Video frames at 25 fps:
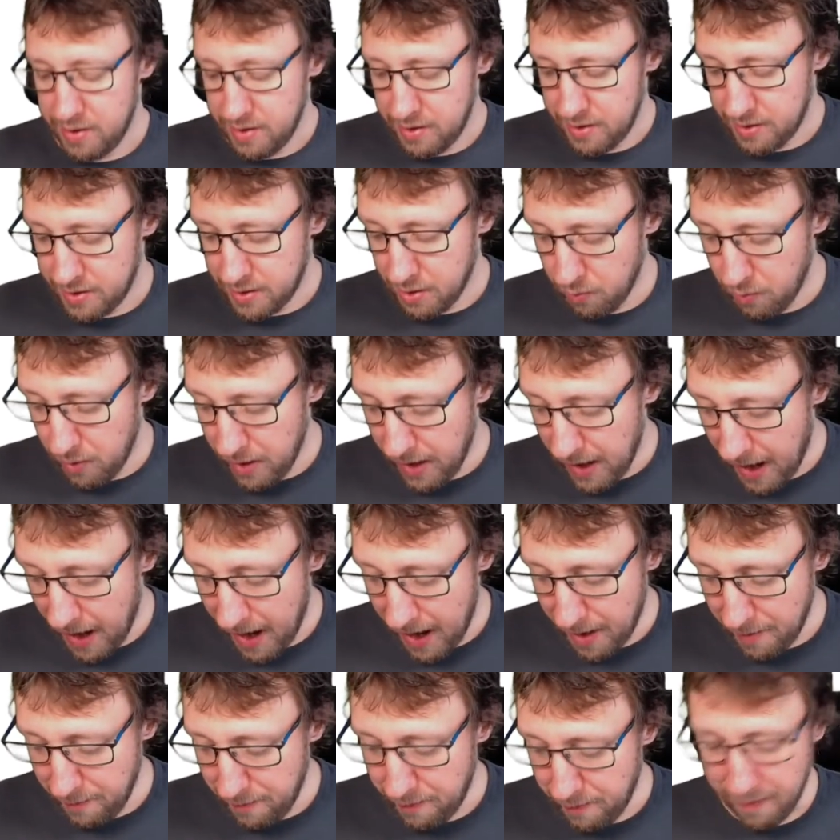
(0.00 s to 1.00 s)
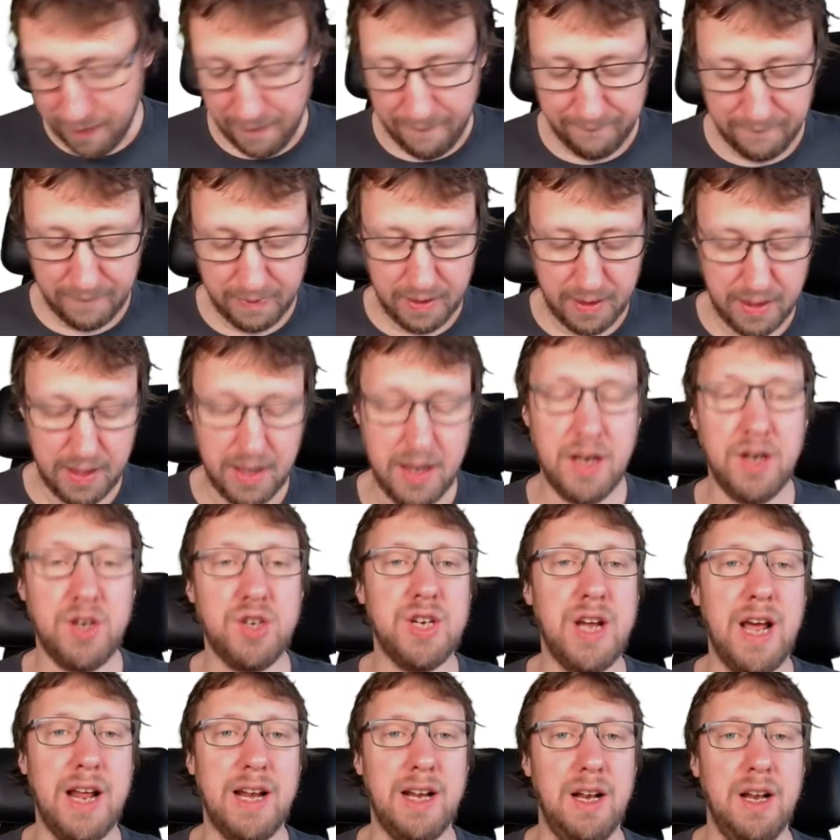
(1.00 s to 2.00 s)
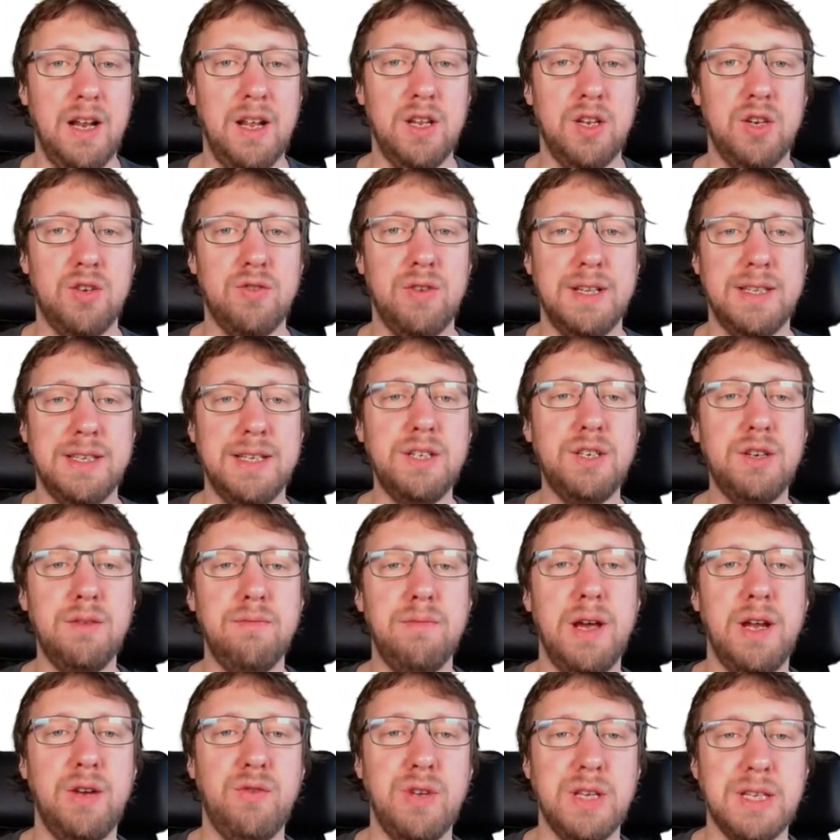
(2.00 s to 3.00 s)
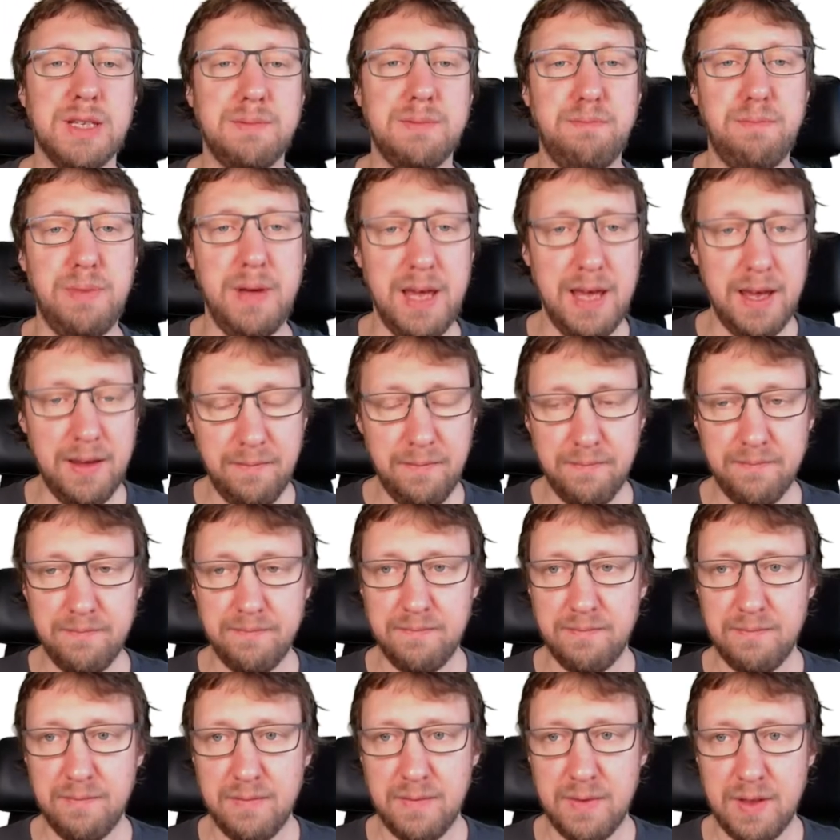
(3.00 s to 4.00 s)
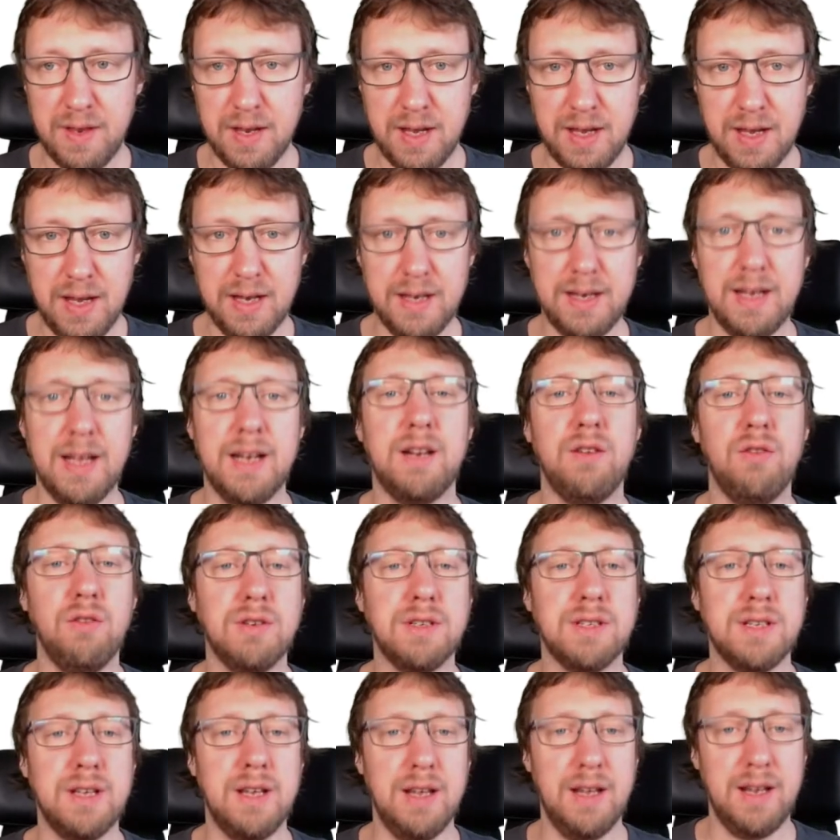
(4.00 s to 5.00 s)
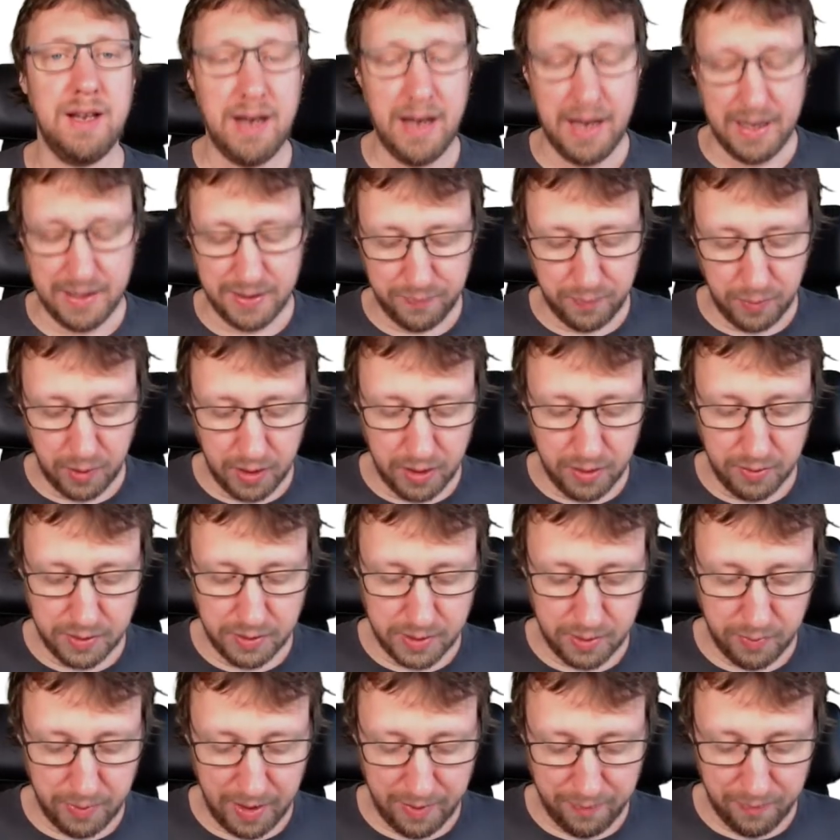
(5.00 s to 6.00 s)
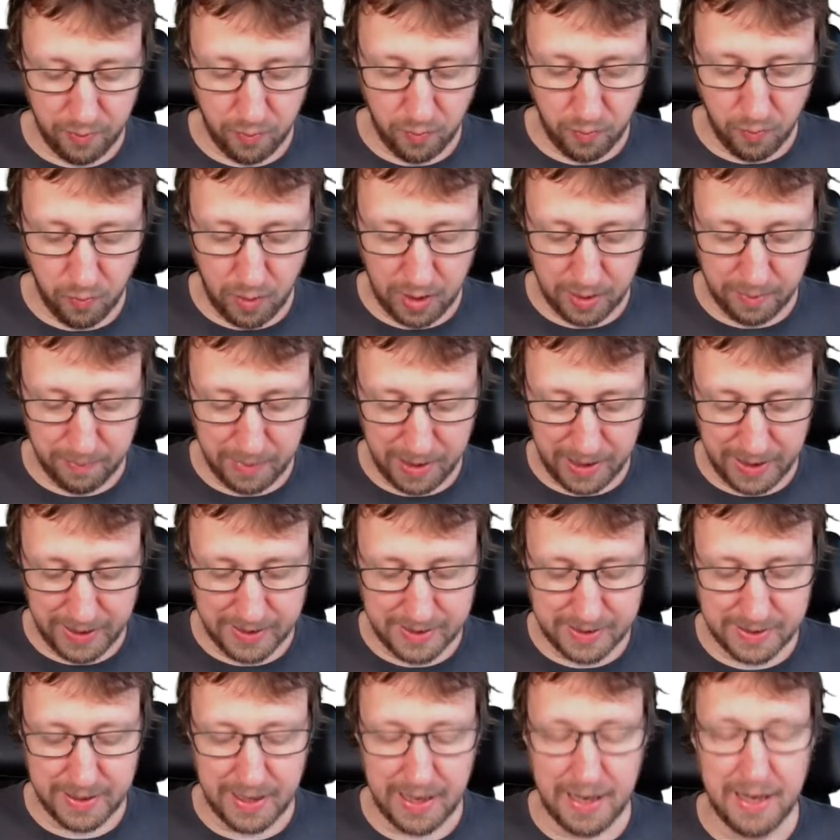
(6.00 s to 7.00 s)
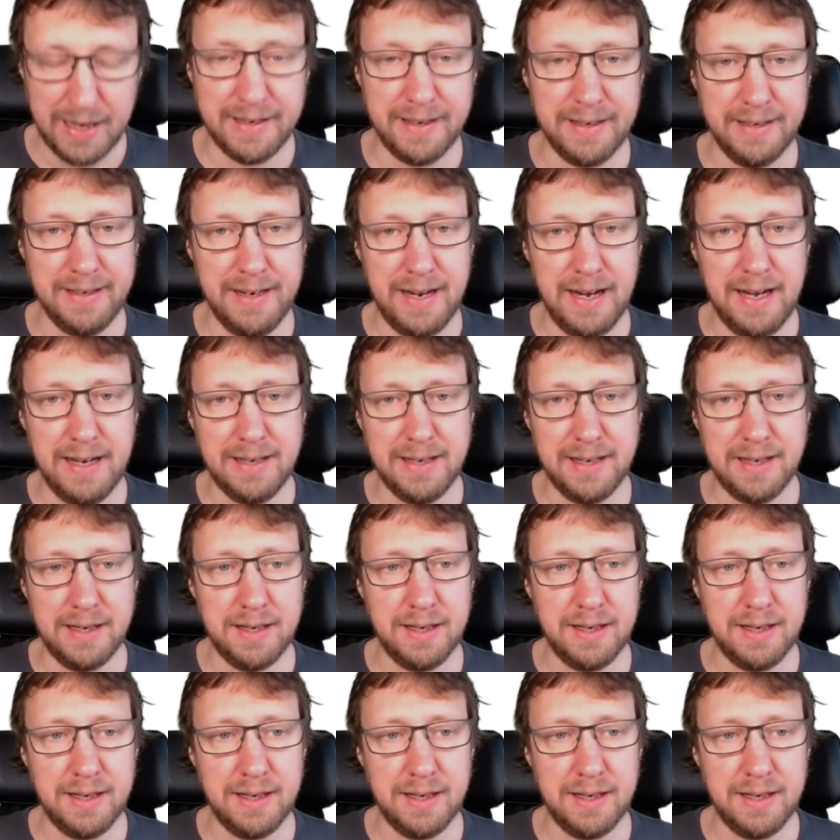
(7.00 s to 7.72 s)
So we have a channel transition matrix P that looks as follows. So we have 1 minus delta, delta,